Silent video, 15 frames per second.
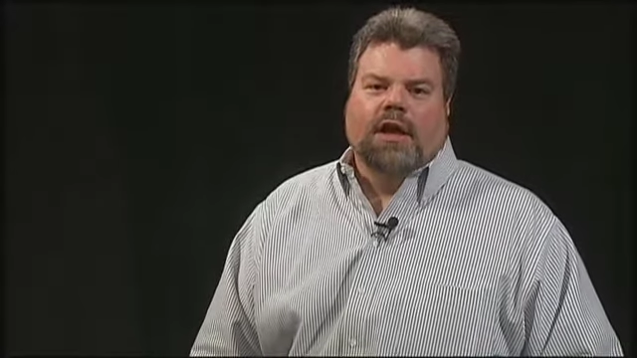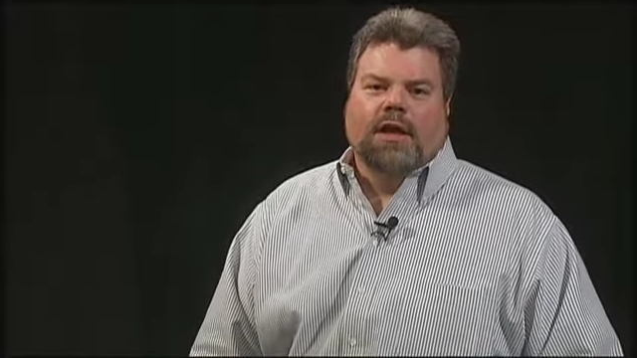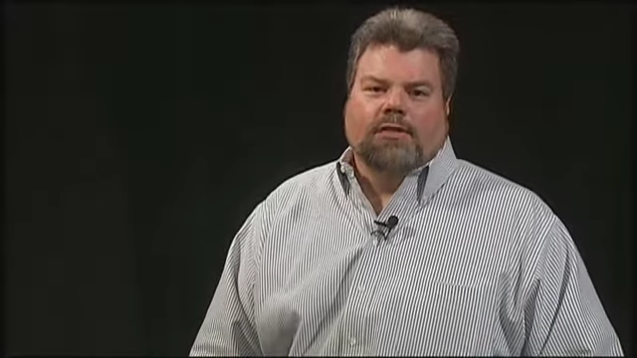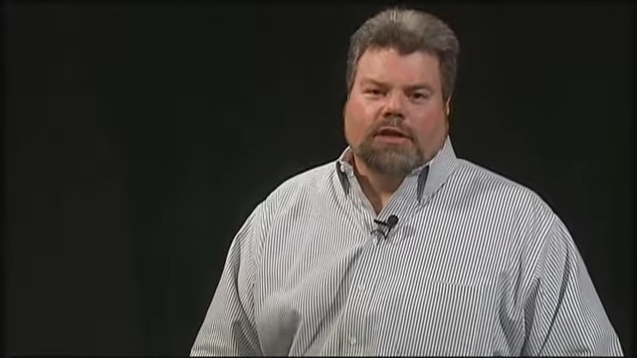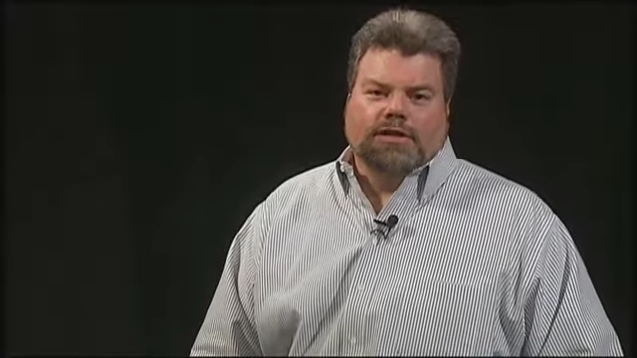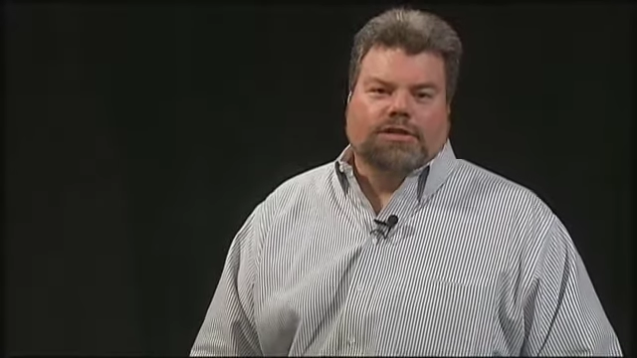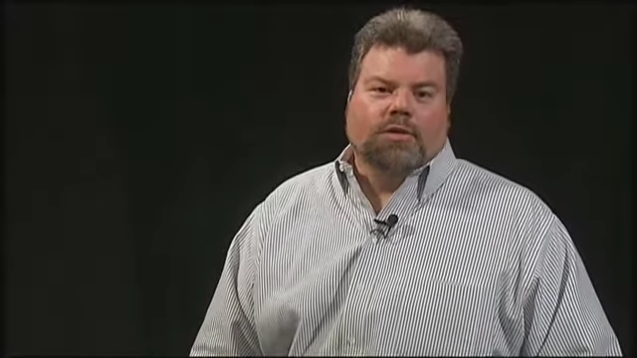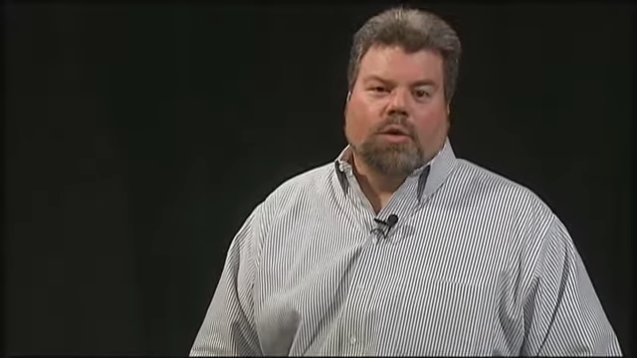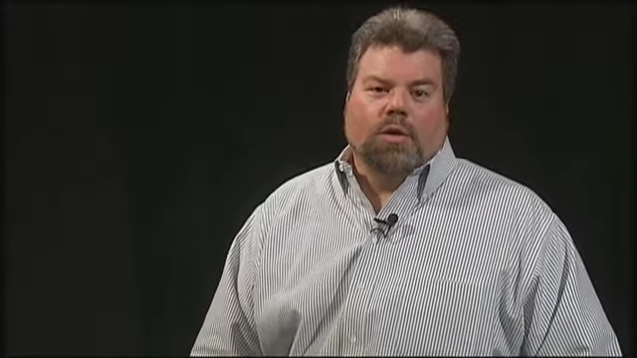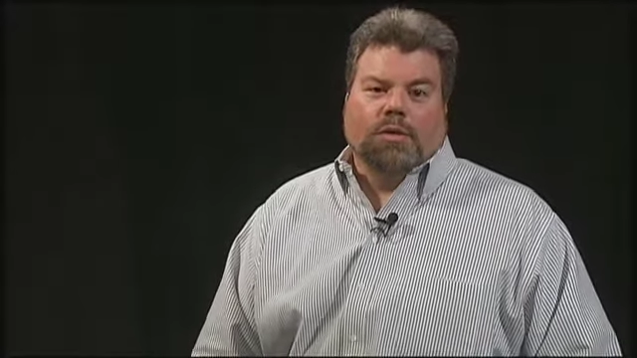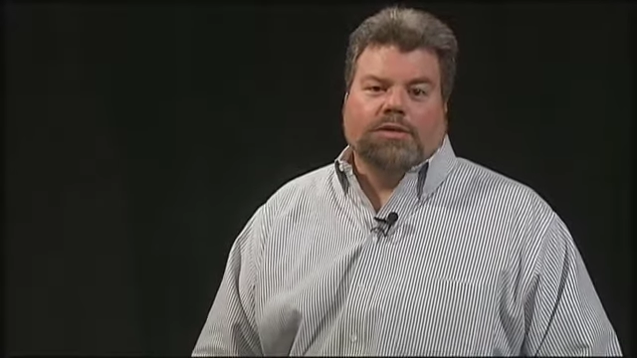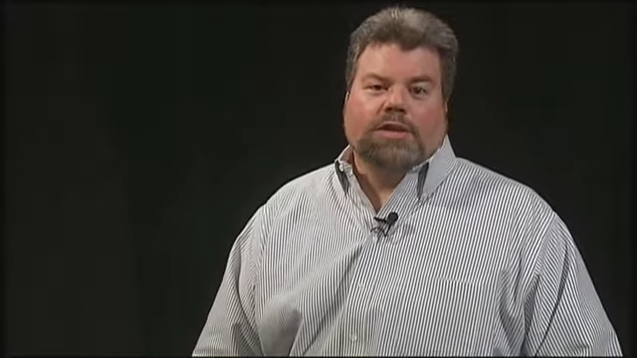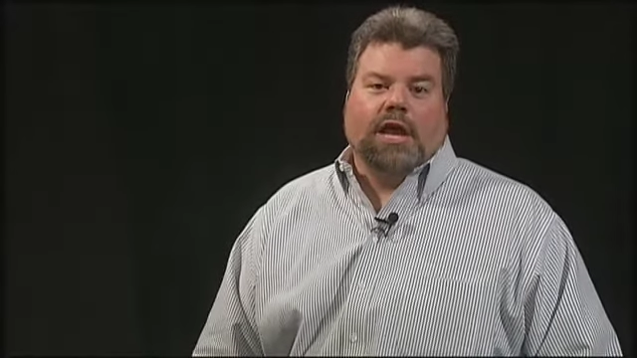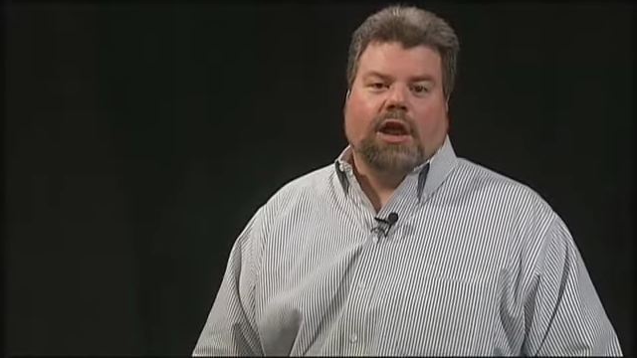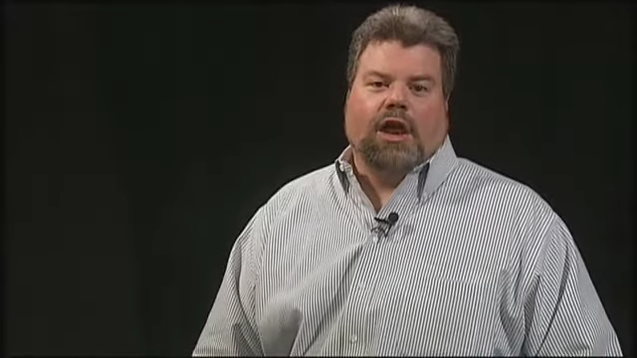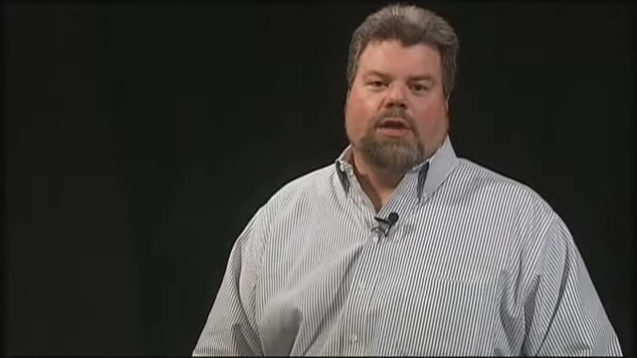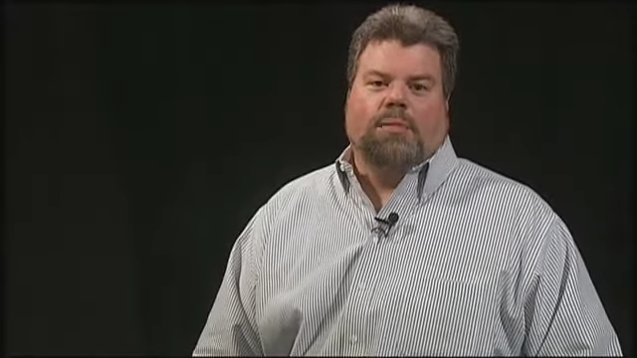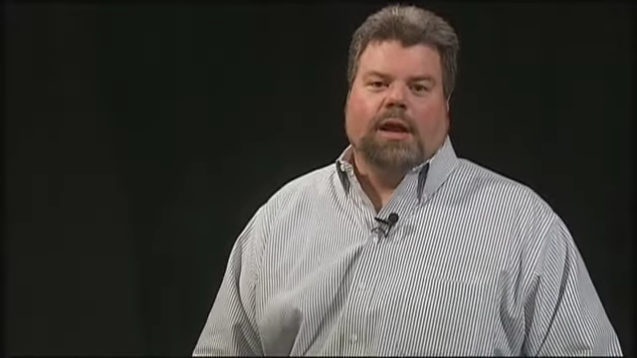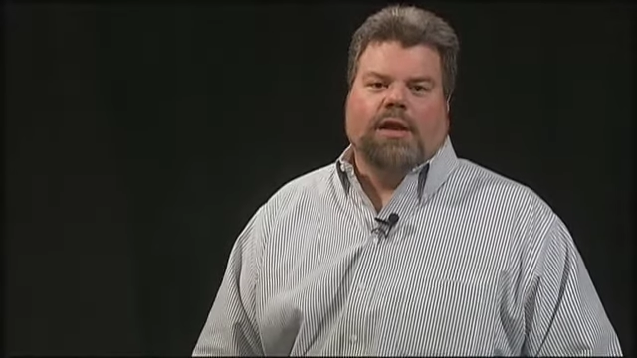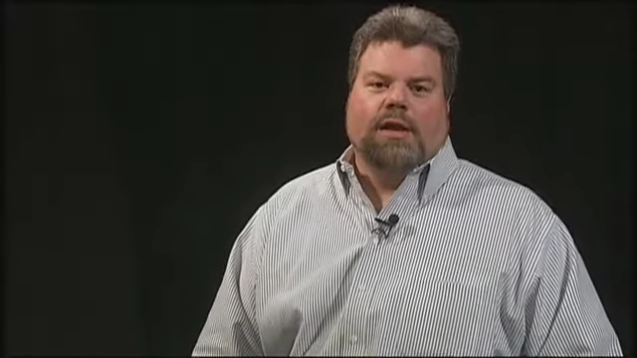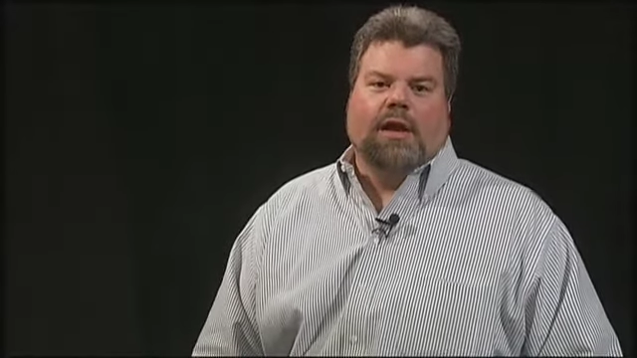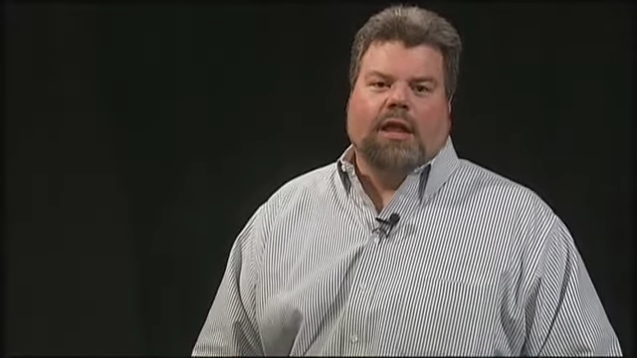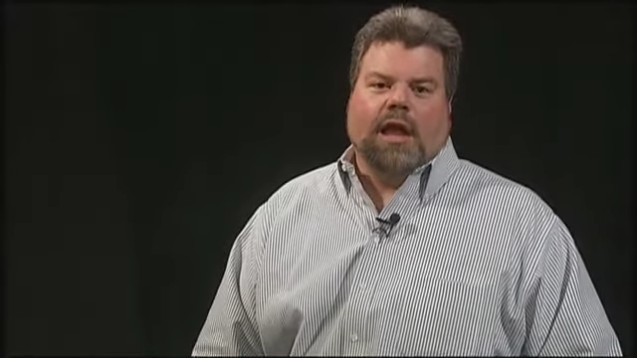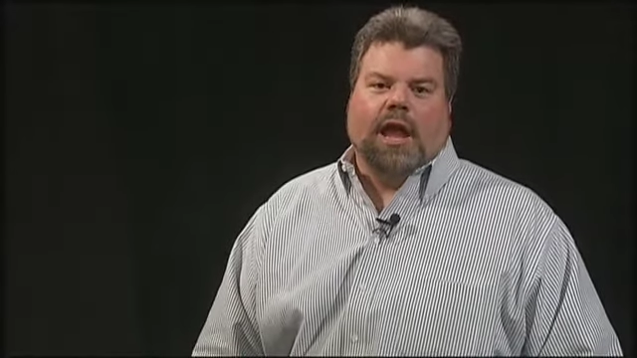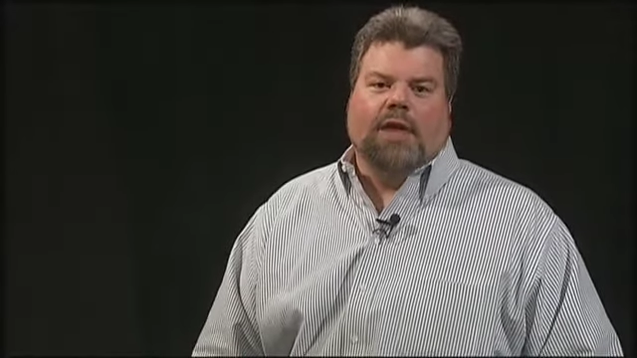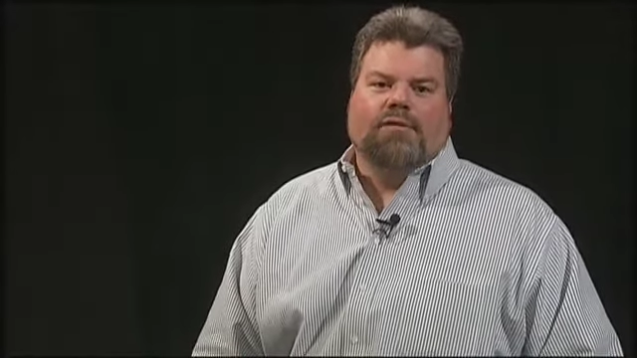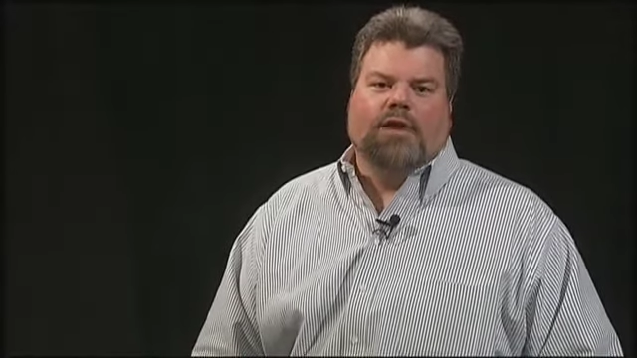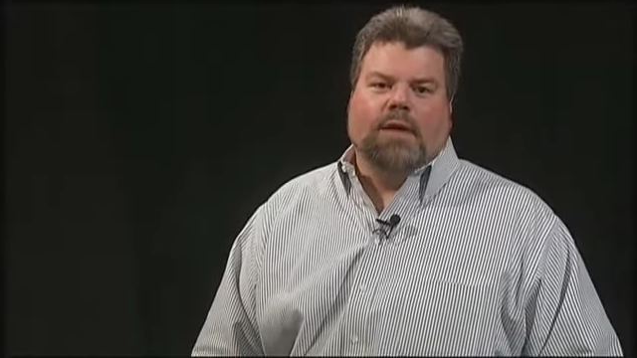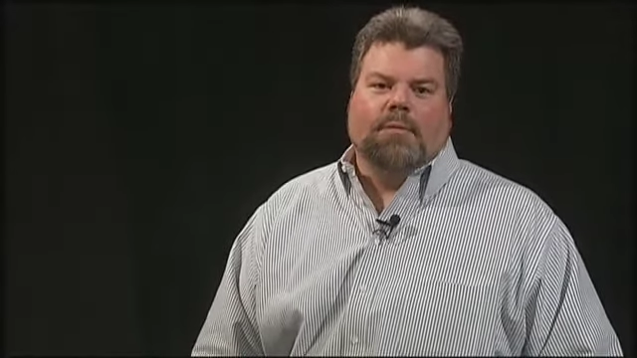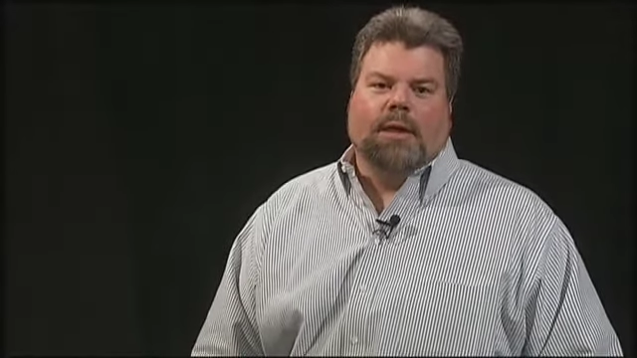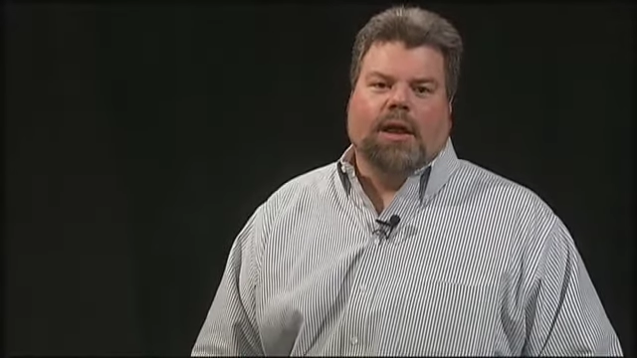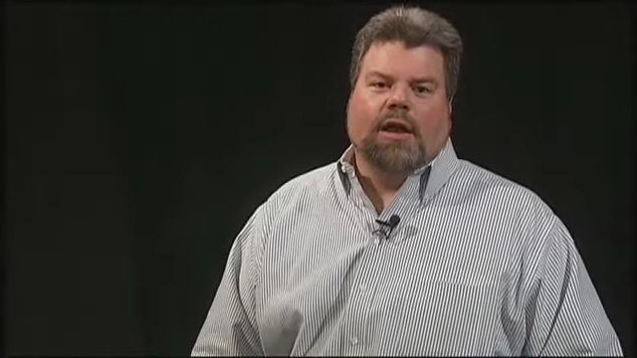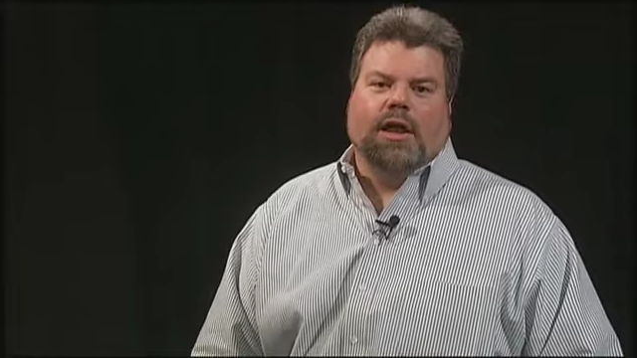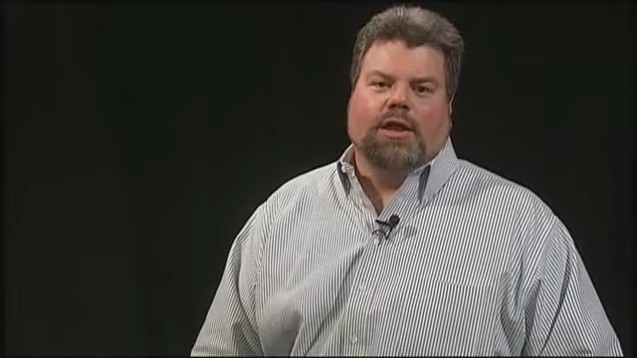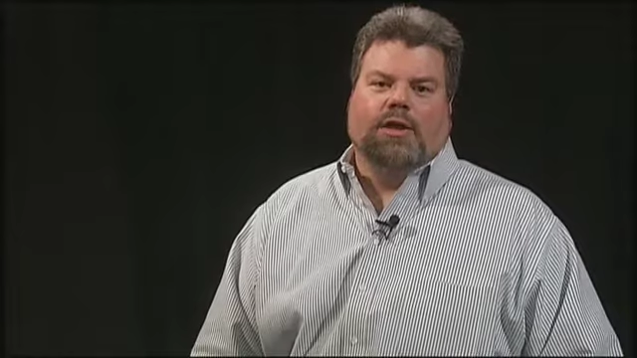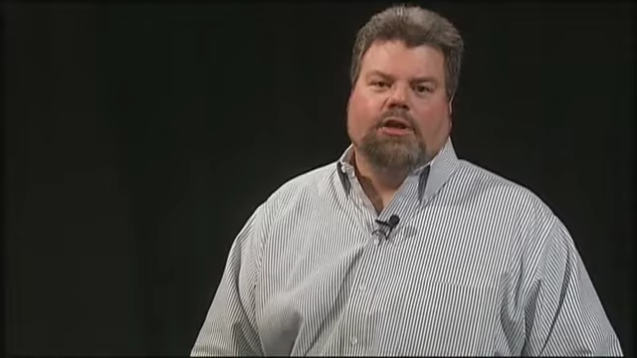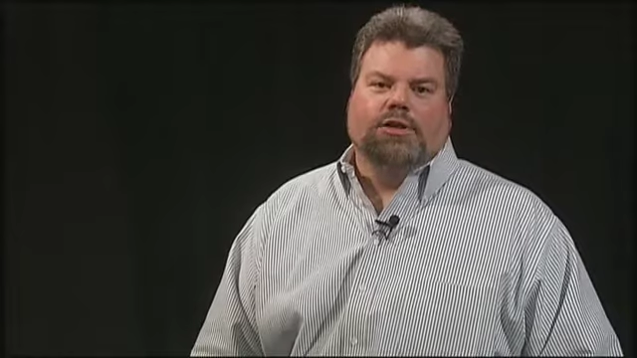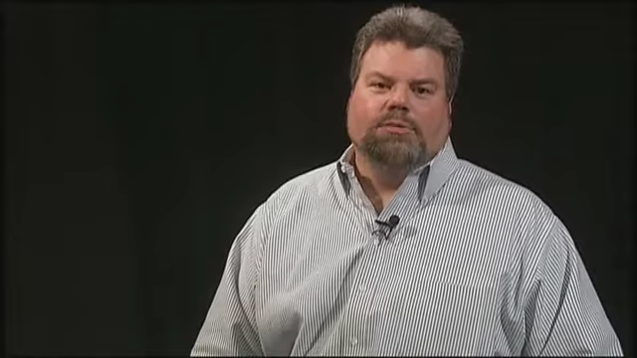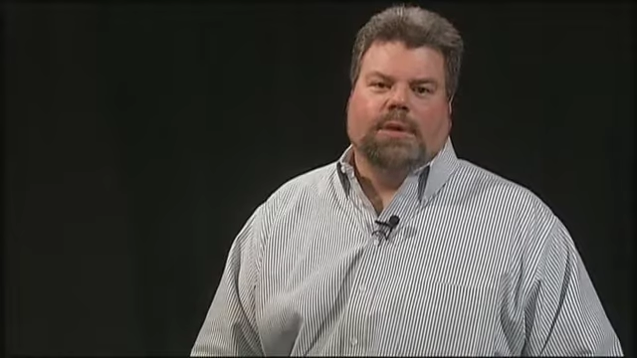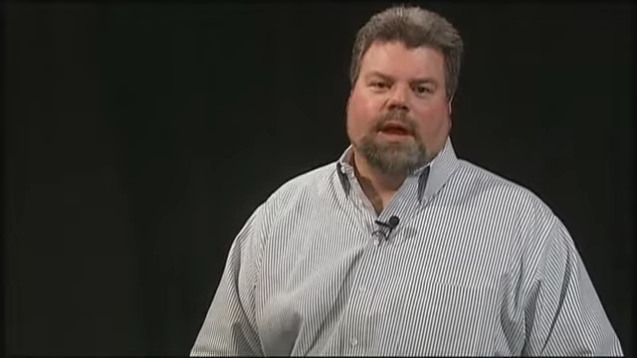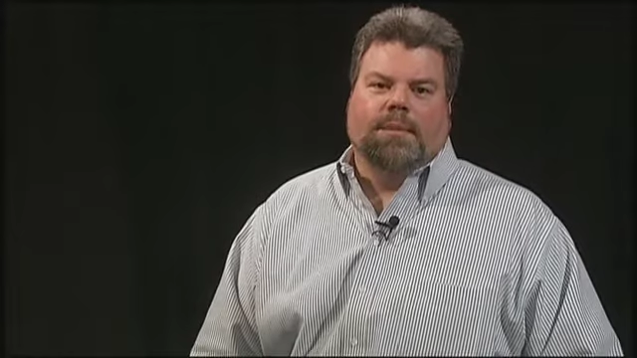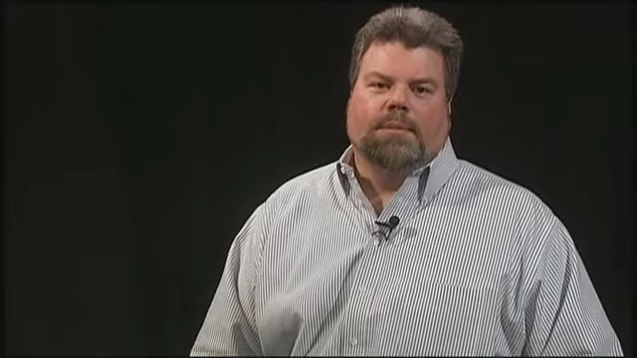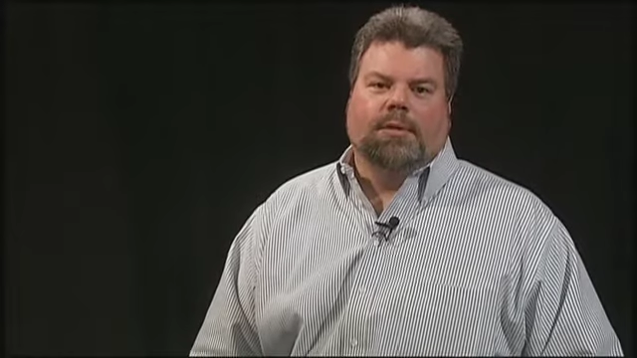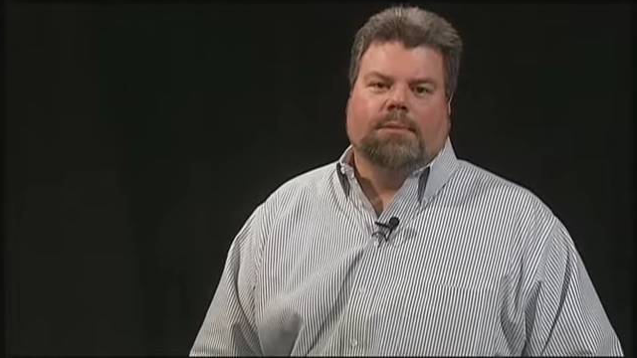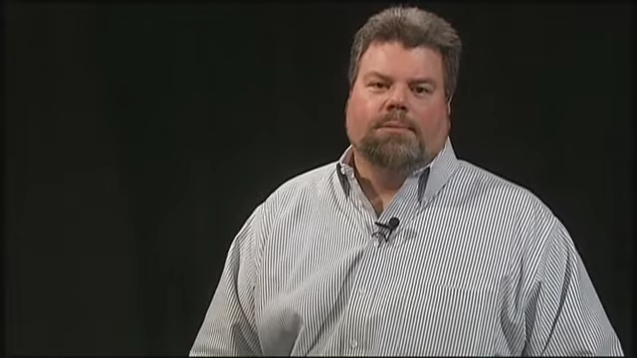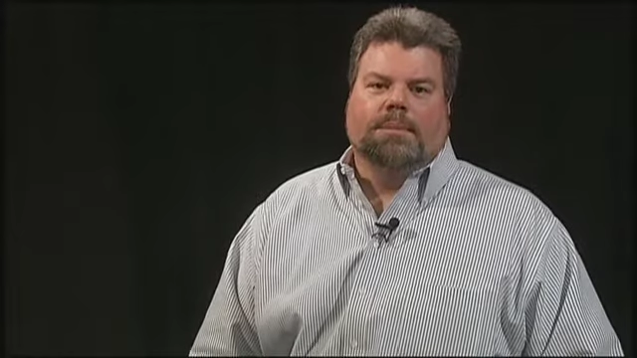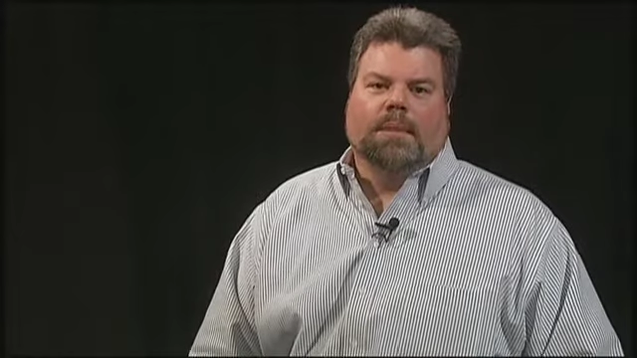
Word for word: the story was carried by nearly every American newspaper.